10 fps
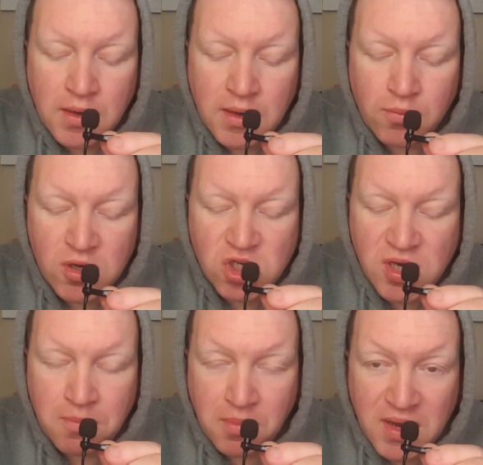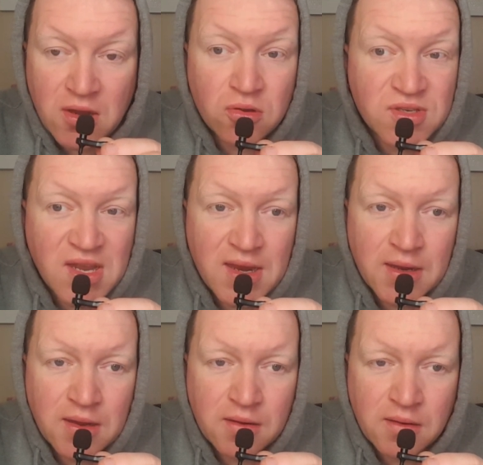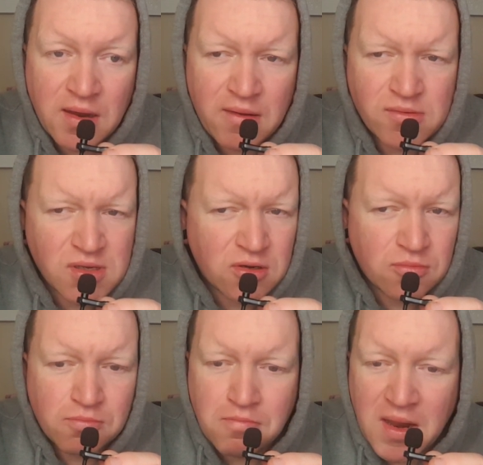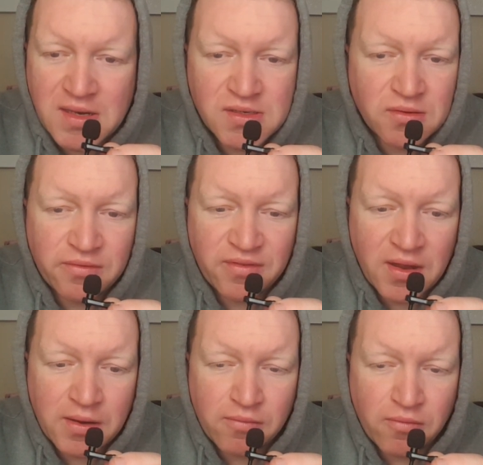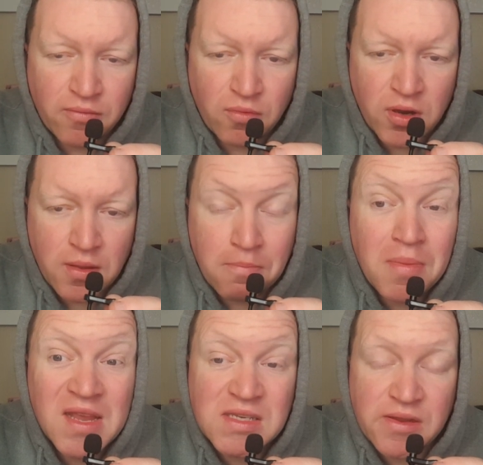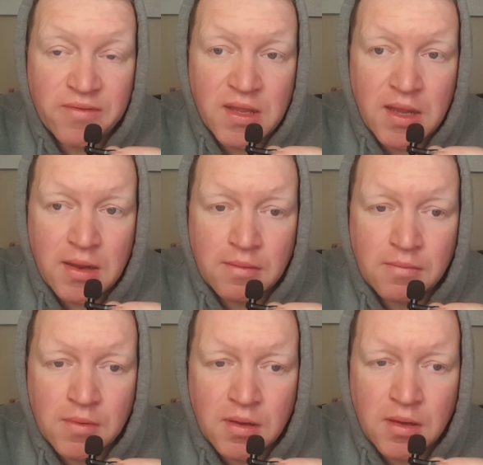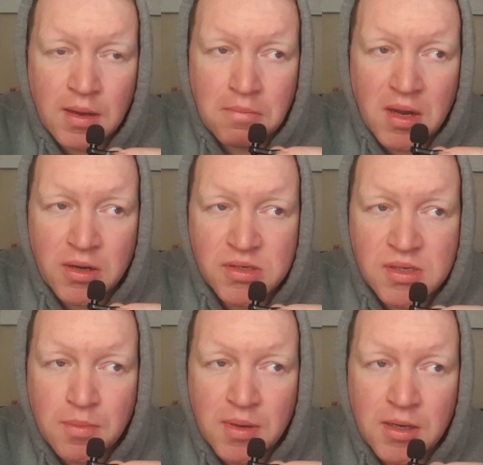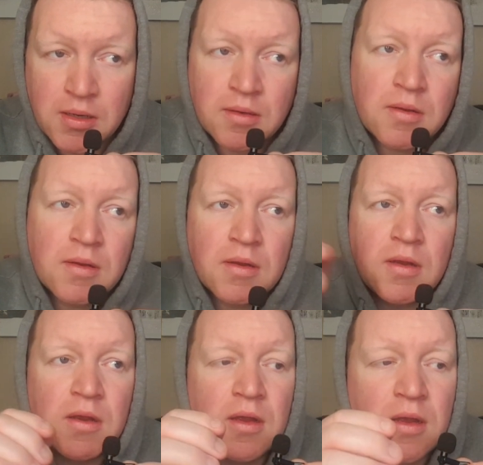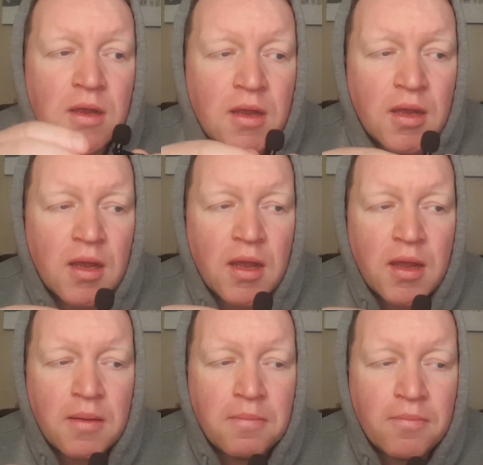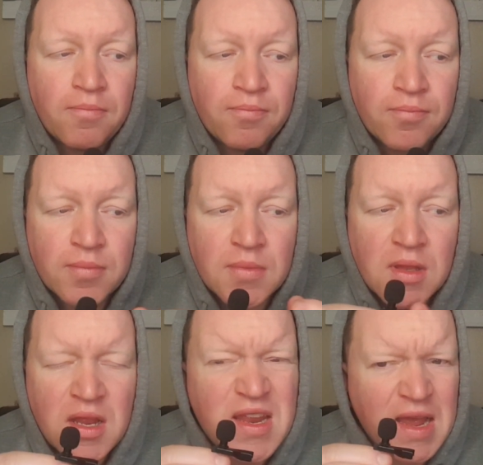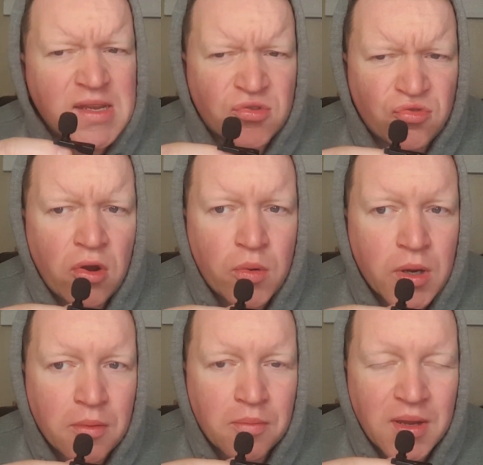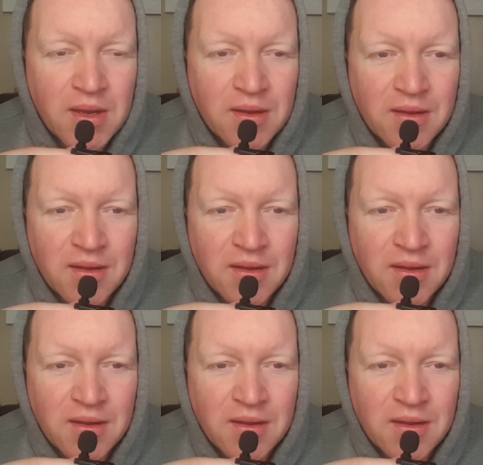in which he beat Ortega. It was a mental fight, one of the best of the year, in my honest opinion. And yeah, he's growing on me.